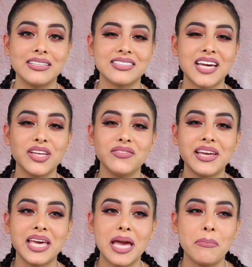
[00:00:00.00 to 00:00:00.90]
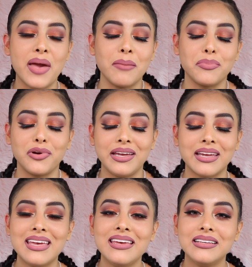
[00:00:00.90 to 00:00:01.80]
It's kind of like a
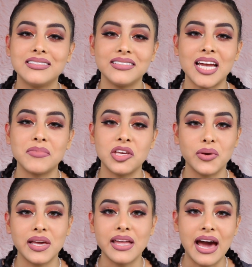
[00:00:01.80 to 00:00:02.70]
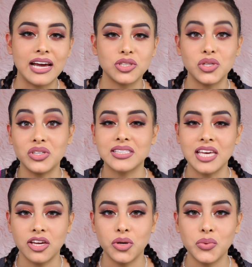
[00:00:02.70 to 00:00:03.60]
pampering step that you can add to your
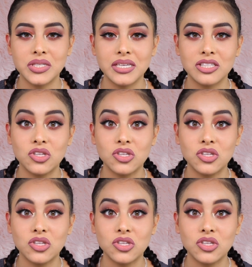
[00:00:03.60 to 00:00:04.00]
skincare routine,